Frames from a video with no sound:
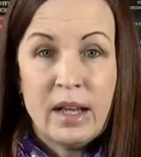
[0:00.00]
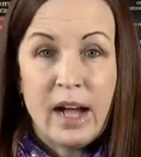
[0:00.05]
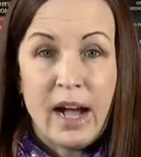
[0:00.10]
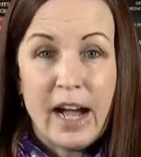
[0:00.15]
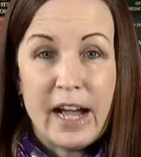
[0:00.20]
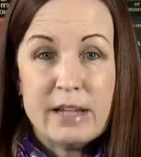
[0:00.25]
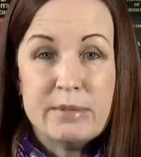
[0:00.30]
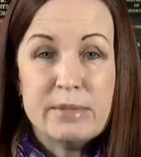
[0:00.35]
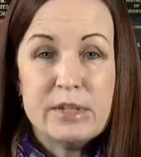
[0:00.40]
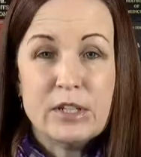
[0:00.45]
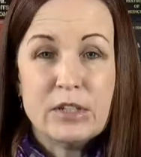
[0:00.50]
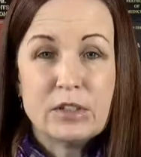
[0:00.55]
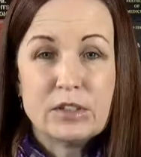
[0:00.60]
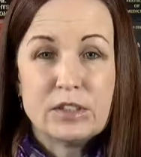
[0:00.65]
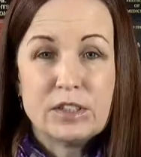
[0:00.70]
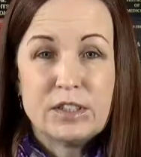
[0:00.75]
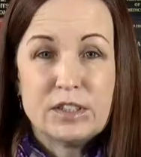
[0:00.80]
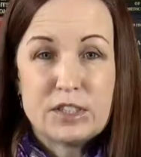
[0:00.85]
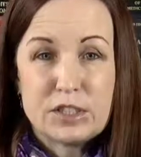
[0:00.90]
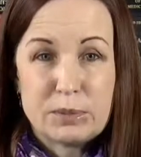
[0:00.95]
I'm here
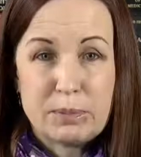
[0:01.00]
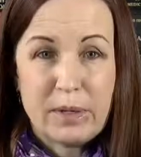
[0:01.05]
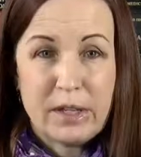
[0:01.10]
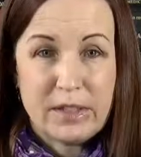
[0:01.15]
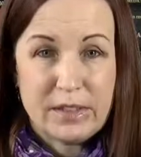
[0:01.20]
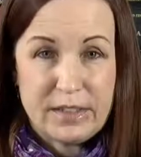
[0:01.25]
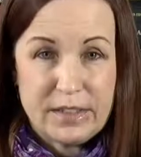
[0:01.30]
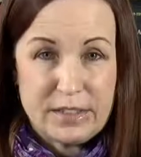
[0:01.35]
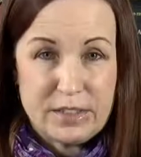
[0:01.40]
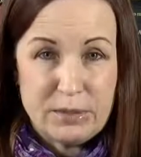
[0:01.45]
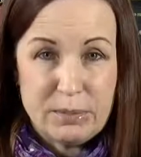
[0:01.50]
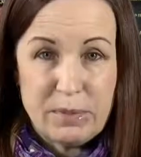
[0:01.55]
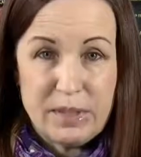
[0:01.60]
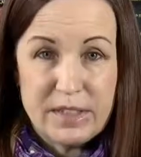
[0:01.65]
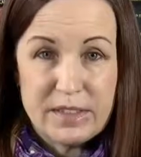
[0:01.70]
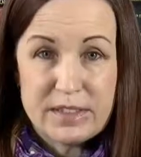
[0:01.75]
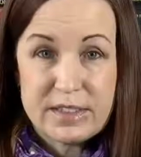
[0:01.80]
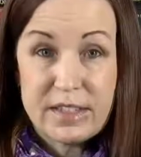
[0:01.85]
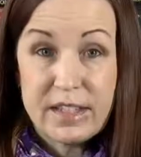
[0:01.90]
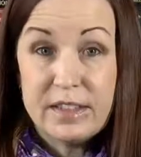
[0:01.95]
to dispel these
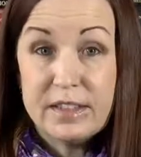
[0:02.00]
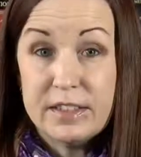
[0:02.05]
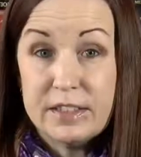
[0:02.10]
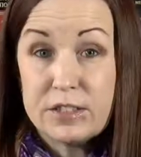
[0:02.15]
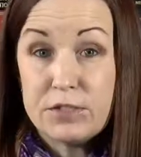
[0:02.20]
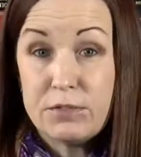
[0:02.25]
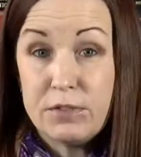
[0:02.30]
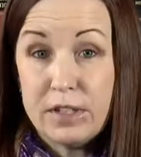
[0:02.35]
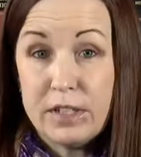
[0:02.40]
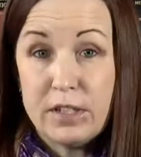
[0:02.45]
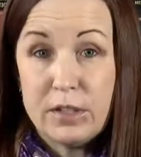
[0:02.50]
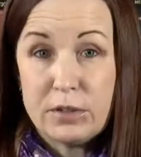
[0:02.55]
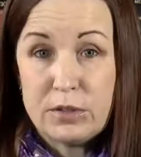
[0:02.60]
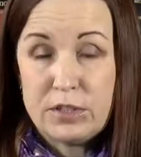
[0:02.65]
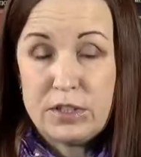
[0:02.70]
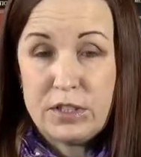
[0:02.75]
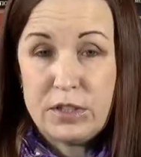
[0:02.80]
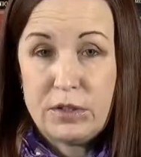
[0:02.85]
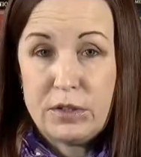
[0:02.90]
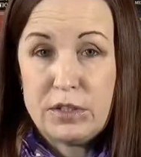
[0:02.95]
myths, and this video
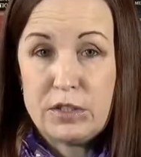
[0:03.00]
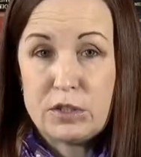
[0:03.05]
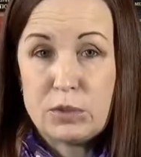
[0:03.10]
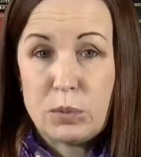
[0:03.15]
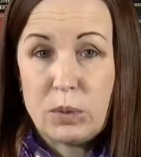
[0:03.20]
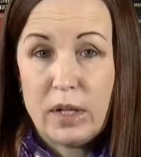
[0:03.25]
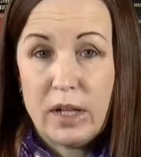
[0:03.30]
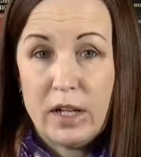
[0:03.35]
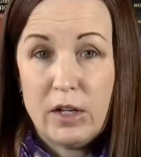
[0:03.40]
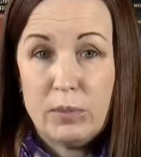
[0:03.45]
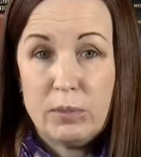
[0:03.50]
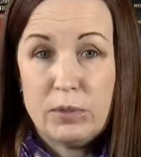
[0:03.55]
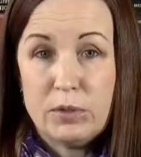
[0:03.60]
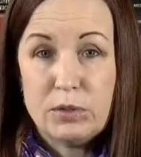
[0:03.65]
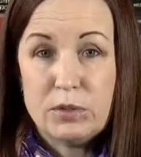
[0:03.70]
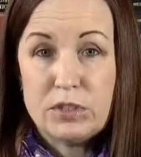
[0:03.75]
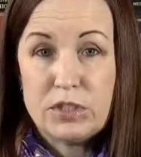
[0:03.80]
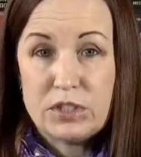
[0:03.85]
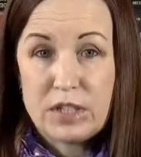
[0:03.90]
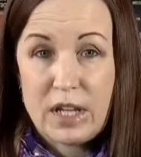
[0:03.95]
series will help you
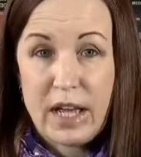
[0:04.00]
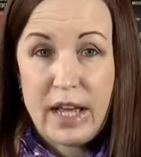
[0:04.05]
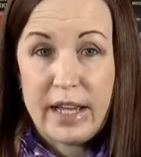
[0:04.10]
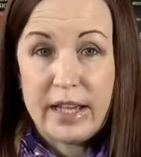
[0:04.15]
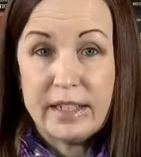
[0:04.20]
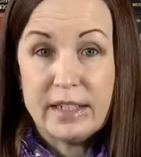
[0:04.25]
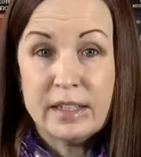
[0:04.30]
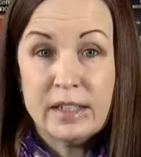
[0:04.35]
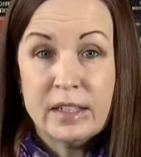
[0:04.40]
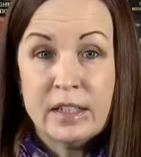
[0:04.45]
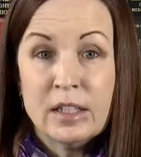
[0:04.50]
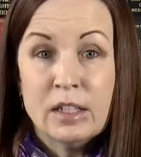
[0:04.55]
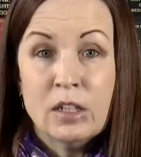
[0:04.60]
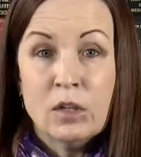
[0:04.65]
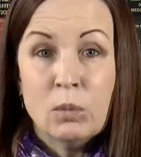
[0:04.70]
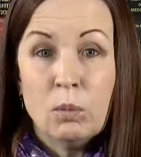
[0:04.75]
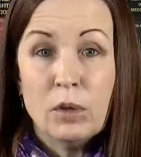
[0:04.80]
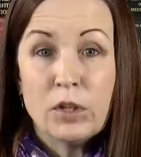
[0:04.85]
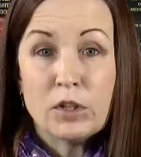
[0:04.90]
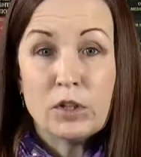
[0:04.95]
decide
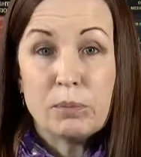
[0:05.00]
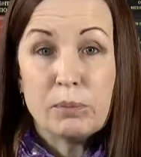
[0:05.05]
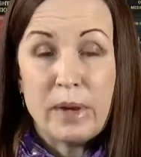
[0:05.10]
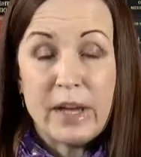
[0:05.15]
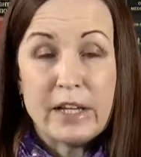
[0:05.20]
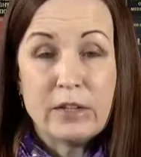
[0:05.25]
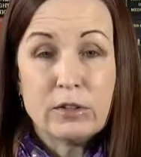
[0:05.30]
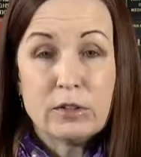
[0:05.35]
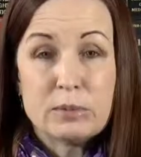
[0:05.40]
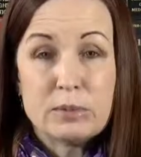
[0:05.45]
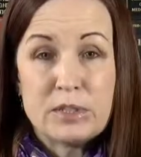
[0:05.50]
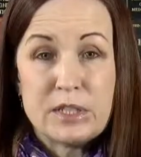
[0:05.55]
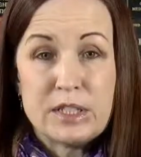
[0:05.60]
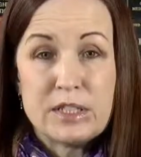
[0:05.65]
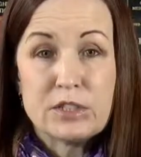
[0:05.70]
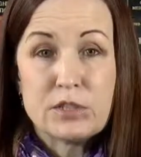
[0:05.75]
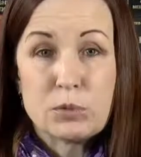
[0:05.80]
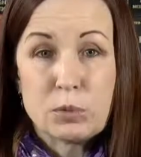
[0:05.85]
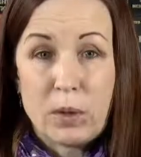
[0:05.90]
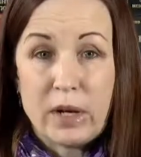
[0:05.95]
whether bankruptcy
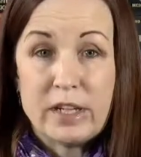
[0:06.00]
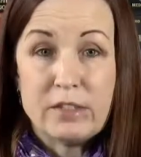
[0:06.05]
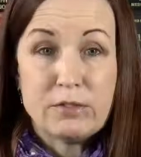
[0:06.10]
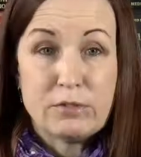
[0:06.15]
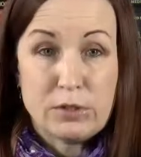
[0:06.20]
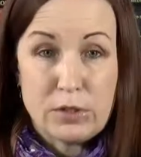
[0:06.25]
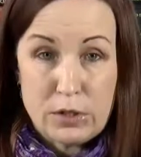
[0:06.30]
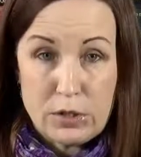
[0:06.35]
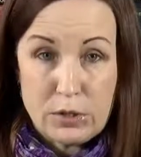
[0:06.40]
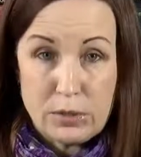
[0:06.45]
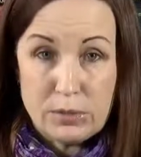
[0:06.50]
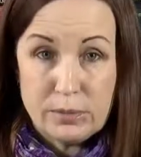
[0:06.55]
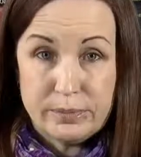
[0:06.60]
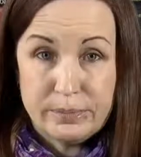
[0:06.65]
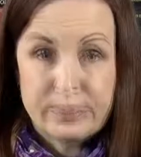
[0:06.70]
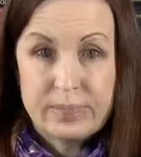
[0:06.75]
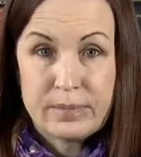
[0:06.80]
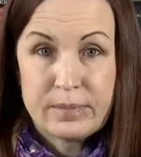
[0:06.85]
is right for you.